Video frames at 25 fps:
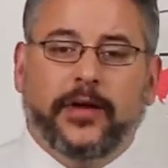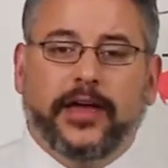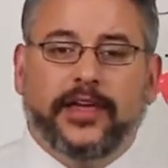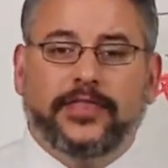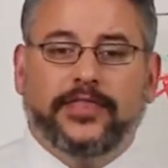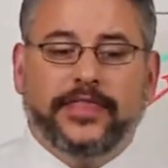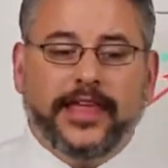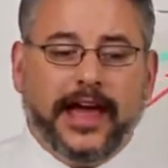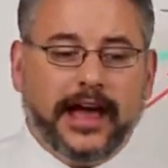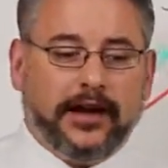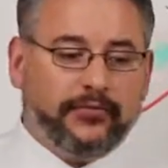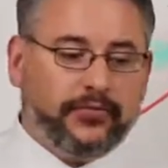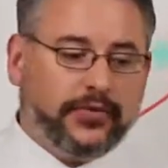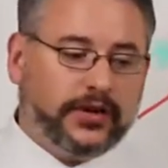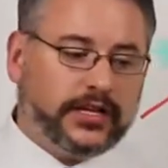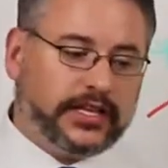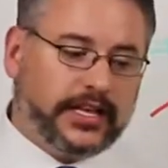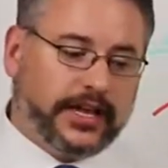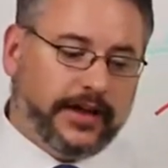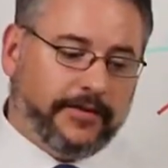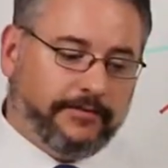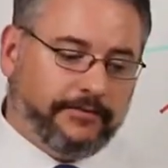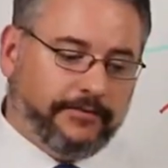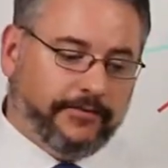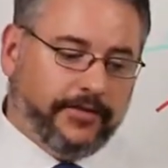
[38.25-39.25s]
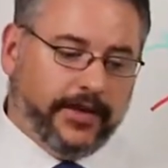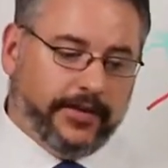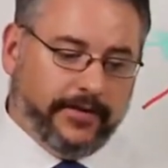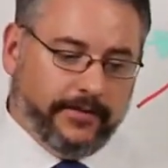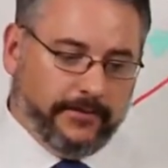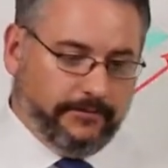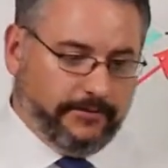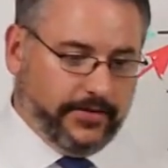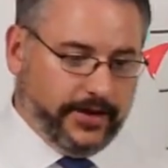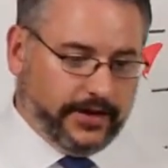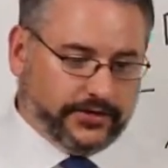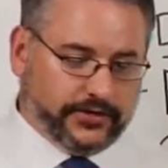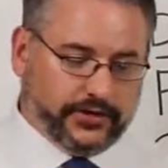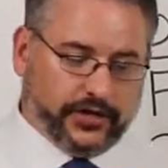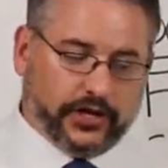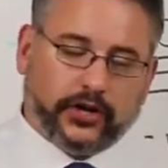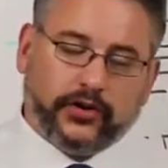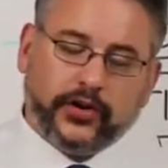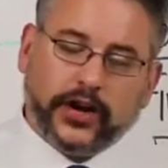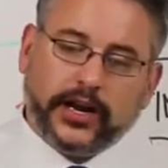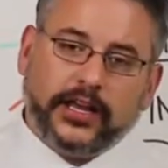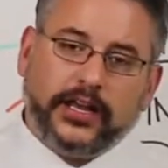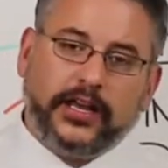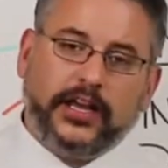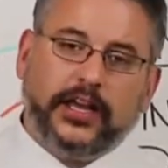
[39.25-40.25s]
And that really it affects your
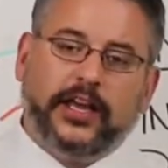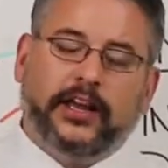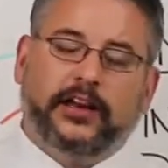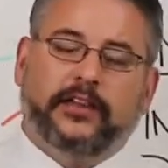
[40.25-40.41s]
credit.